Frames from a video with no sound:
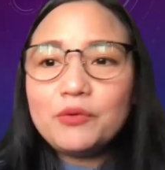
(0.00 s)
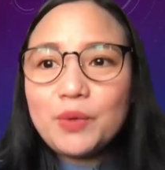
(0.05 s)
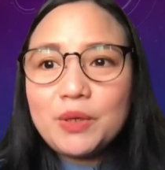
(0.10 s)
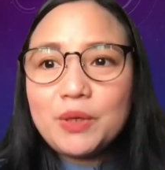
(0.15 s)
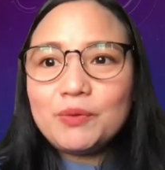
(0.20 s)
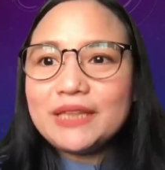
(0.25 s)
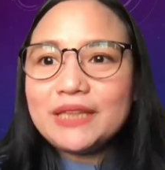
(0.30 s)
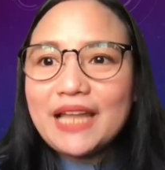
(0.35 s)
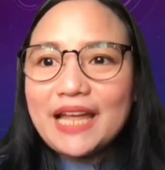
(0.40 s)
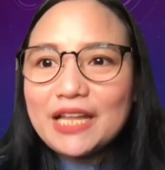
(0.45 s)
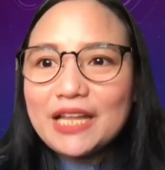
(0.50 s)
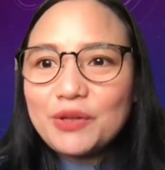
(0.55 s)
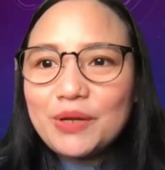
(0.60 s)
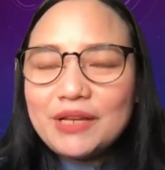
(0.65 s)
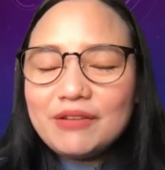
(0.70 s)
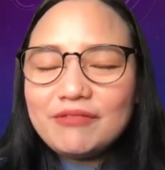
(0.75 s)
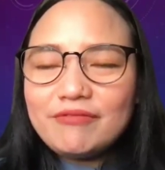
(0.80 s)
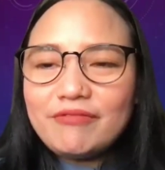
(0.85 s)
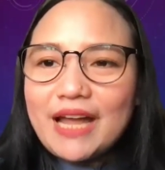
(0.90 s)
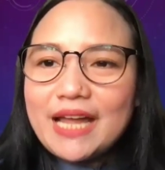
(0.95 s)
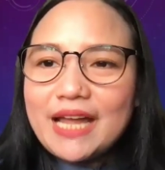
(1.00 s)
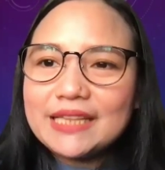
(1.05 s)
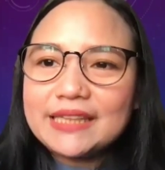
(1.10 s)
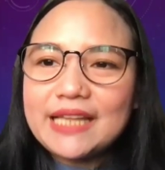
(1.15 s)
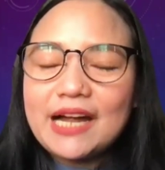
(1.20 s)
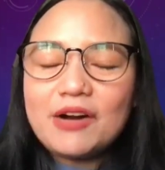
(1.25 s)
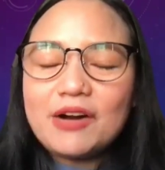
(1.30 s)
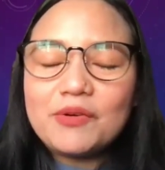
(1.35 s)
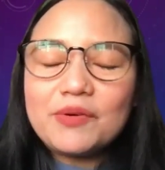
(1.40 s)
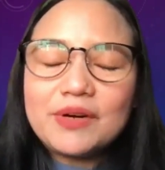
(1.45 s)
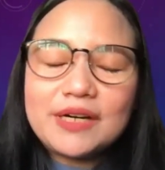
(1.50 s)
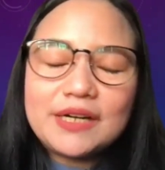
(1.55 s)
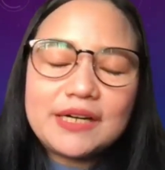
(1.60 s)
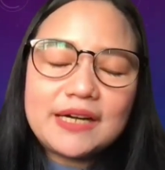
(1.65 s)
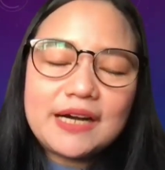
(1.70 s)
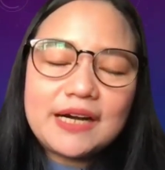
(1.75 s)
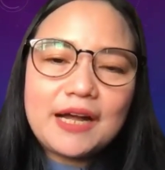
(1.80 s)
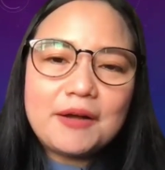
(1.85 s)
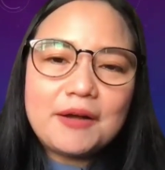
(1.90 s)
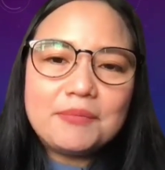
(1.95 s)
we would like to invite
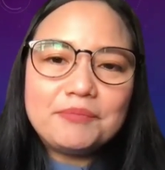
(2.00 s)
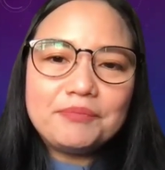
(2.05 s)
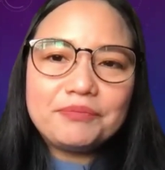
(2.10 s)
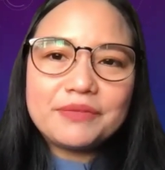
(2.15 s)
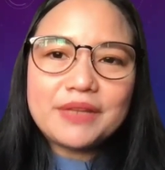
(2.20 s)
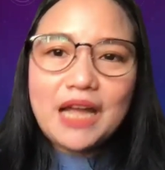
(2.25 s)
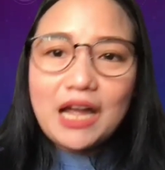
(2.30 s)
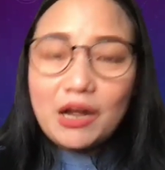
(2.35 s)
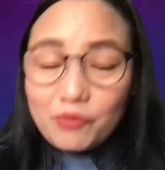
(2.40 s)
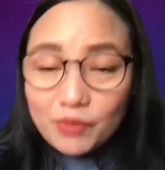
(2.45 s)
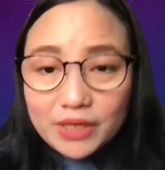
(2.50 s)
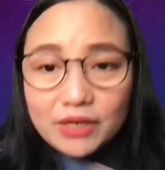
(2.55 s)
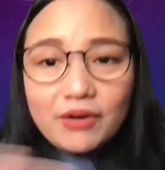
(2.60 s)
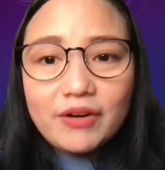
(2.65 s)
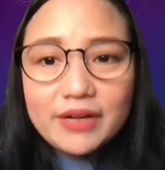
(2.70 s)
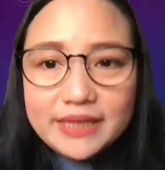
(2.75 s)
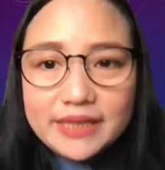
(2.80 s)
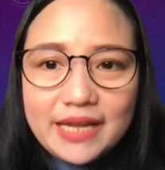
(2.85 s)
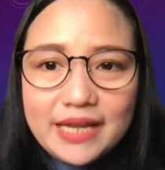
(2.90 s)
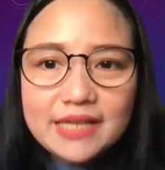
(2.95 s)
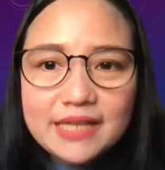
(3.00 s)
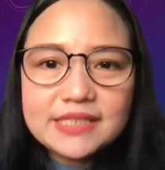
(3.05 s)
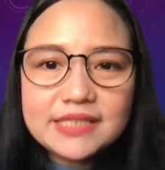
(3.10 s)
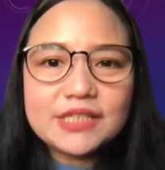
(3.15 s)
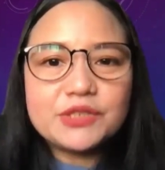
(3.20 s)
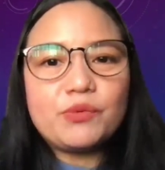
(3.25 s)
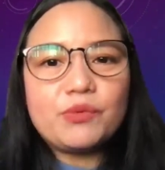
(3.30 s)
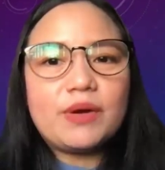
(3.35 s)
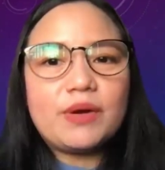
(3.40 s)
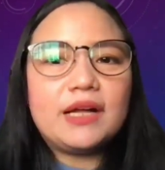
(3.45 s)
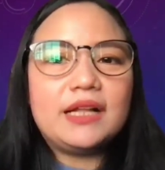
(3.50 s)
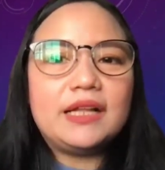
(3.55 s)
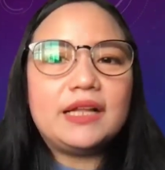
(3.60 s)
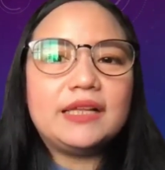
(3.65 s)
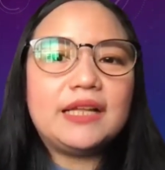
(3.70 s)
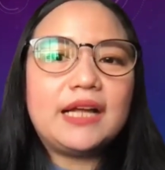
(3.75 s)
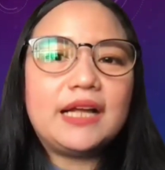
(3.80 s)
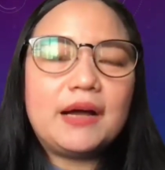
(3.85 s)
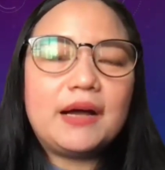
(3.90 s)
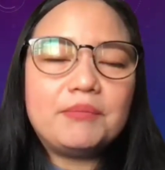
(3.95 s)
our audience as
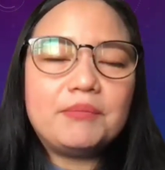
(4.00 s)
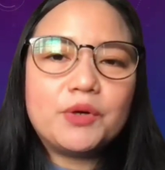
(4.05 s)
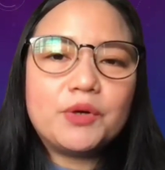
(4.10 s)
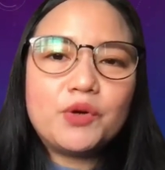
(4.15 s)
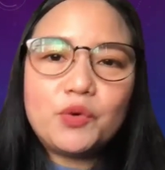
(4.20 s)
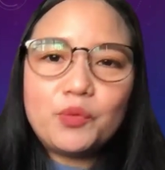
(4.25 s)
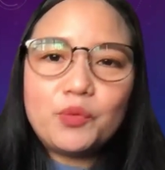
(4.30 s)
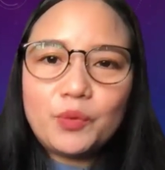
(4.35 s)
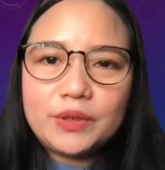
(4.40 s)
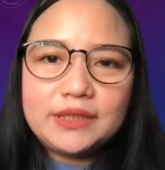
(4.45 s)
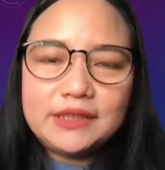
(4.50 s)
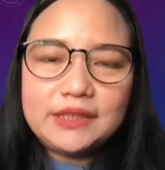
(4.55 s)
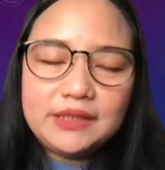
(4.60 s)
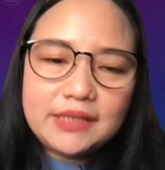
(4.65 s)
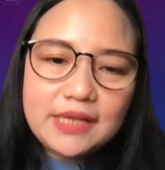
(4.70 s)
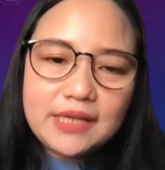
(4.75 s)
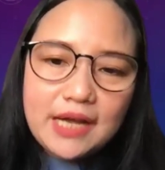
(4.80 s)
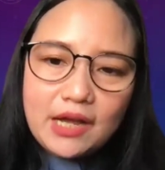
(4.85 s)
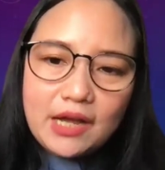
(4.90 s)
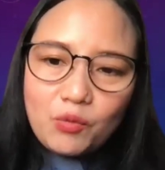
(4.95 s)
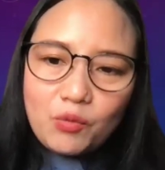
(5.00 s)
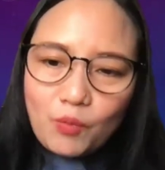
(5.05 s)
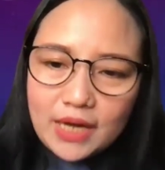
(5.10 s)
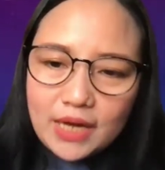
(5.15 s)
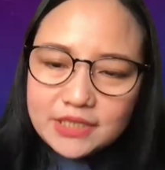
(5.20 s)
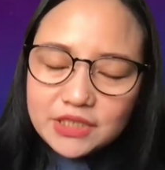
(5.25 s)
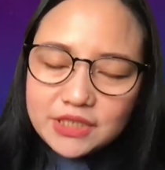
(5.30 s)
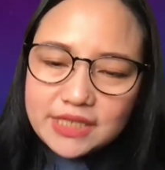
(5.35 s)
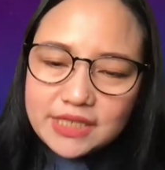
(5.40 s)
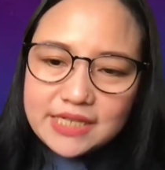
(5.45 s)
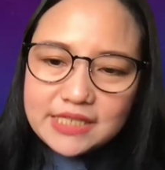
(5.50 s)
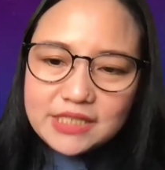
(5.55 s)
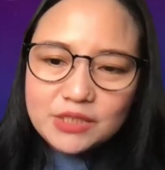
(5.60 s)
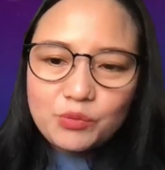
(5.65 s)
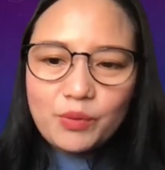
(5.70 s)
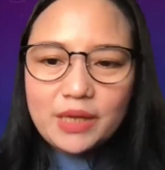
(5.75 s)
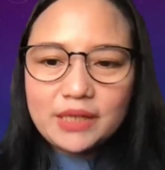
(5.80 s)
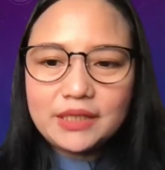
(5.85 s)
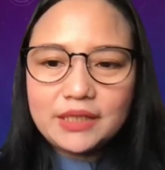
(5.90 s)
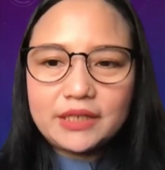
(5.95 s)
well, who would watch
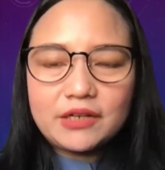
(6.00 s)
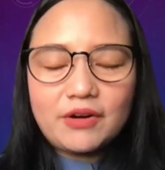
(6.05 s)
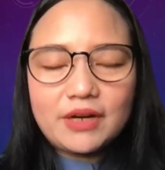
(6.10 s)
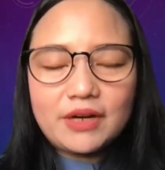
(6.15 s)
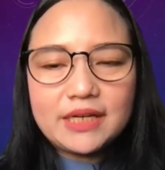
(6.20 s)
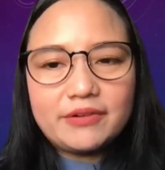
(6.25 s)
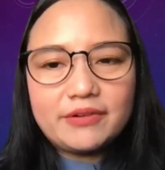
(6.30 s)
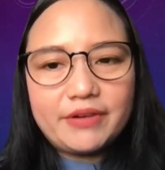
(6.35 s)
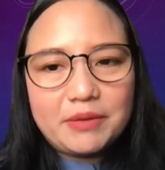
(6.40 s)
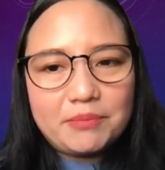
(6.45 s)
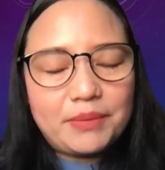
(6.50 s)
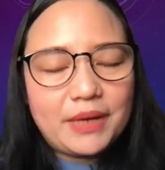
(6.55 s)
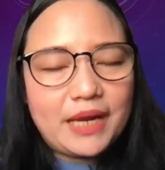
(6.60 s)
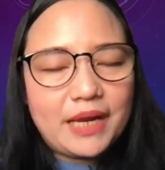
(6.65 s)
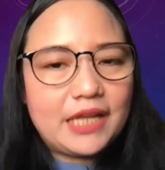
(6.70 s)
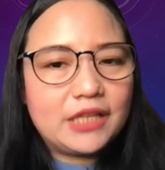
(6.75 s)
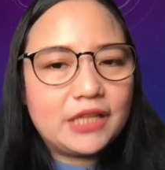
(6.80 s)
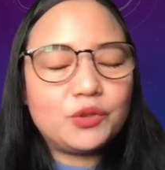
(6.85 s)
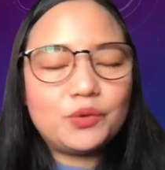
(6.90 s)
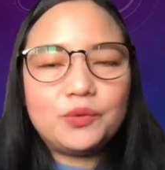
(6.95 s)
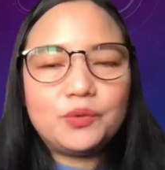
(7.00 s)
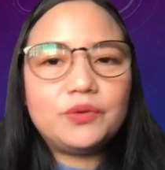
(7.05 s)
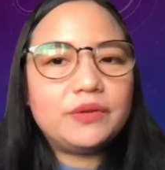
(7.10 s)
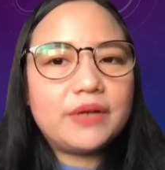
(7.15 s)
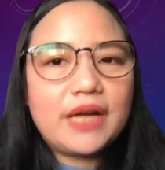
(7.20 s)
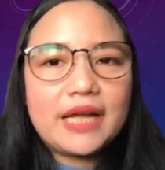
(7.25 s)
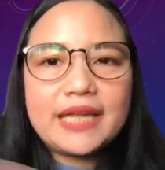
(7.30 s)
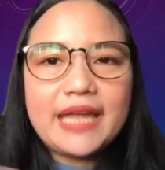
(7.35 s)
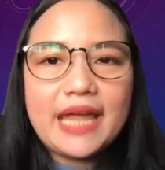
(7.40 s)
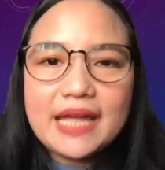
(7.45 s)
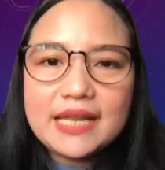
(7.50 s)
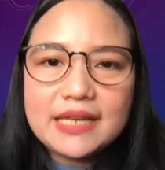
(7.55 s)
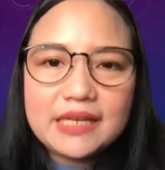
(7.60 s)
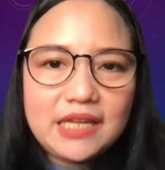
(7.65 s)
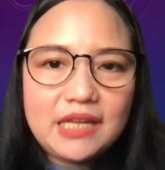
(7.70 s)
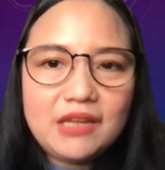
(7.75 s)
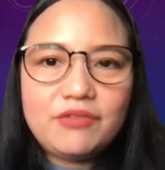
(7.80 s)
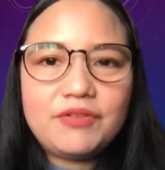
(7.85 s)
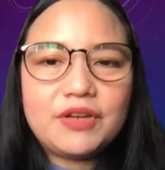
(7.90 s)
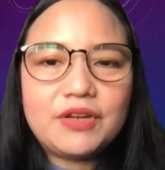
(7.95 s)
this whether on a replay, to
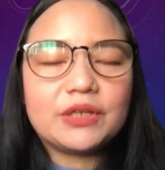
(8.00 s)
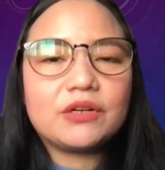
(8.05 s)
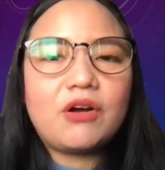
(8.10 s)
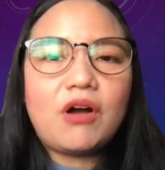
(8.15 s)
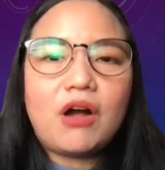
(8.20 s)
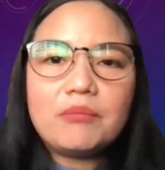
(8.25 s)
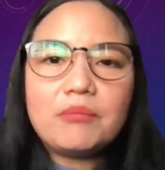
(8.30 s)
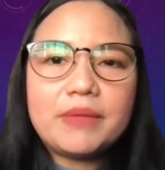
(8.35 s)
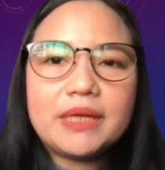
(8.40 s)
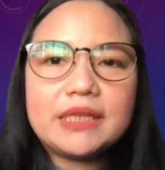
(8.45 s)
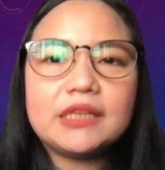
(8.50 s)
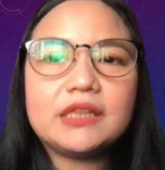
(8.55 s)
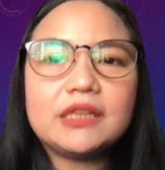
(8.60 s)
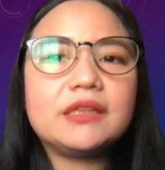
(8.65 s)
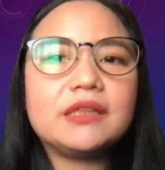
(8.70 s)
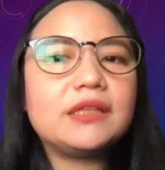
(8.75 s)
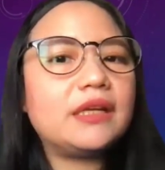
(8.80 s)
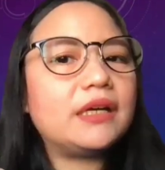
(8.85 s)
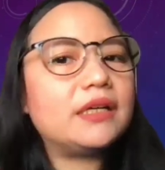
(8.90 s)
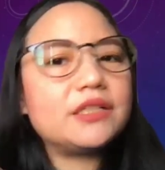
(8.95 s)
again give your comment,